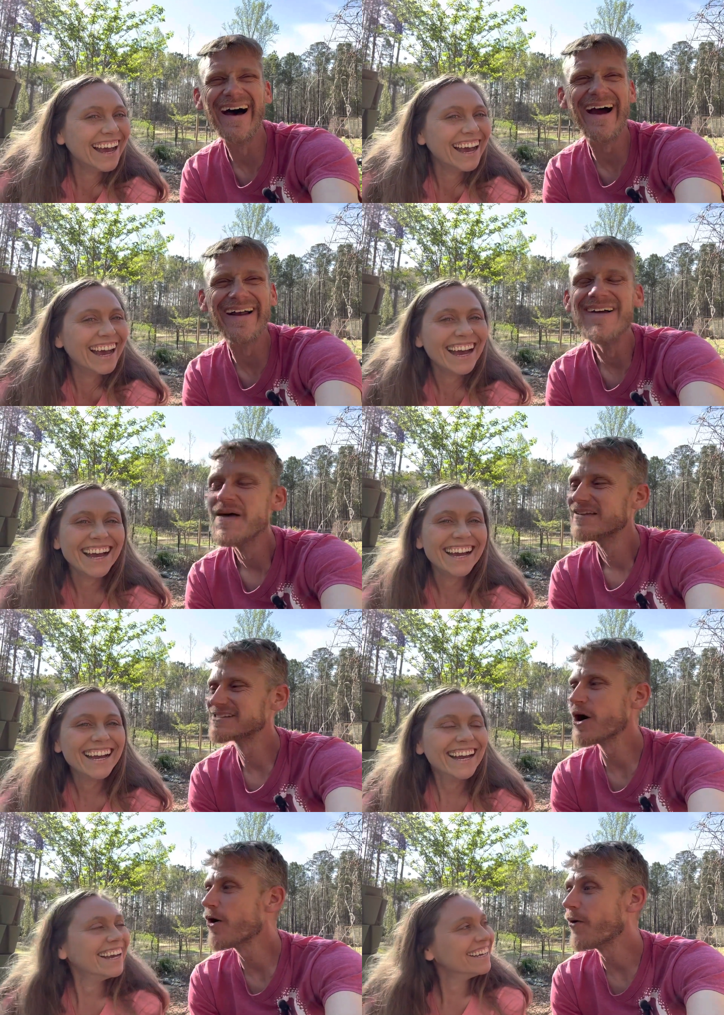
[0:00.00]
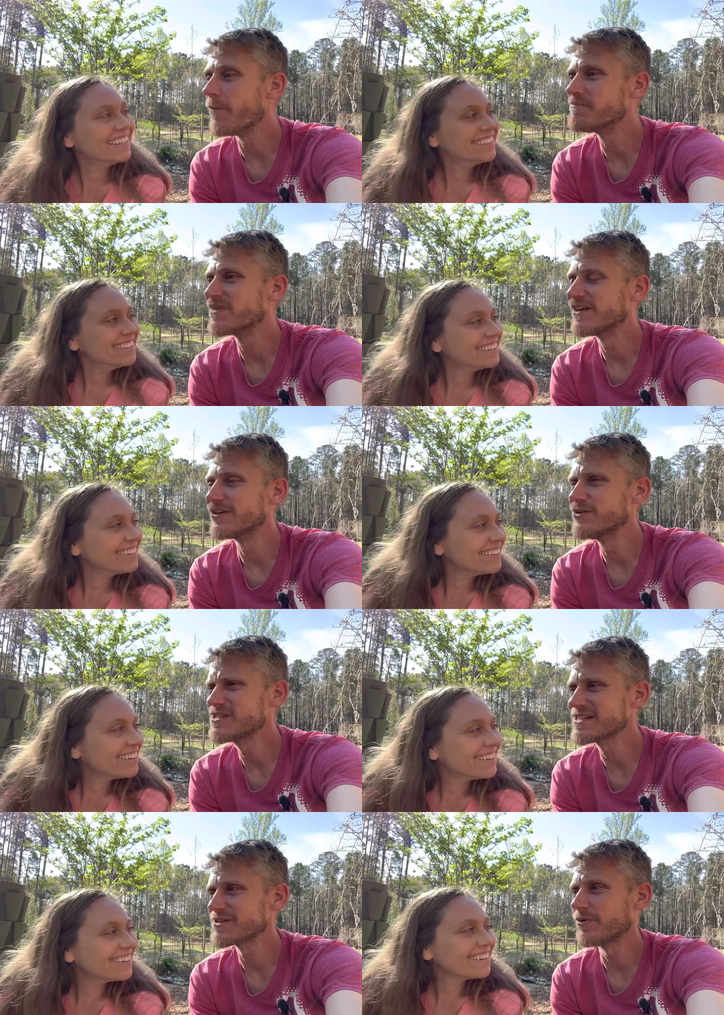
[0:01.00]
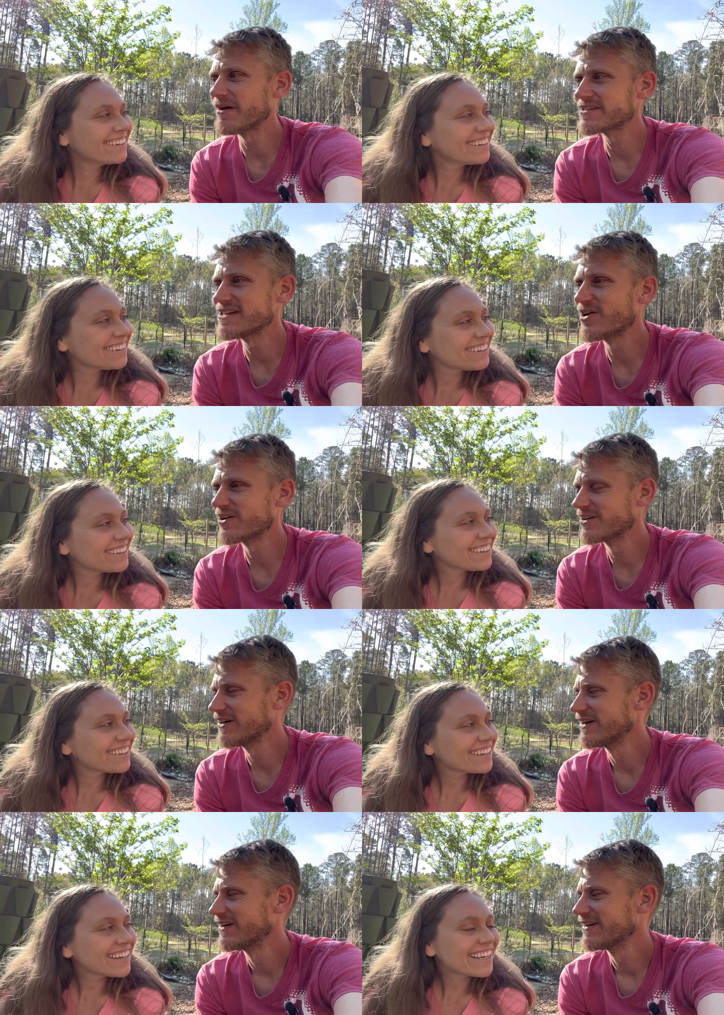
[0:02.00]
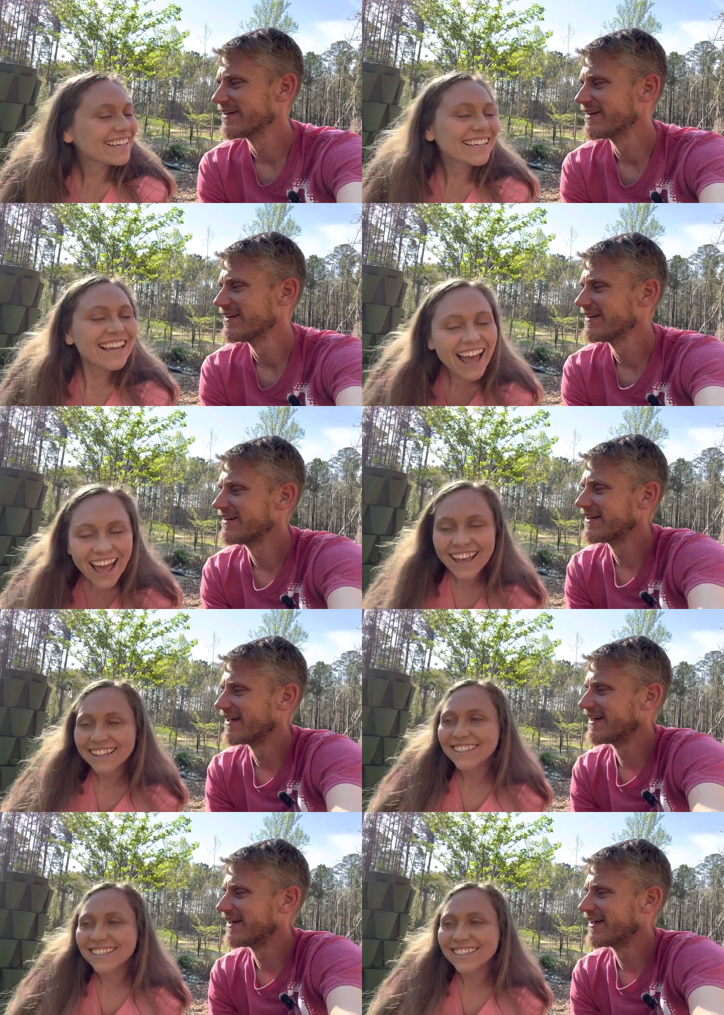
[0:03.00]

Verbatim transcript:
Speaker 1: all right. So you said something about the tea garden.
Speaker 2: Yeah.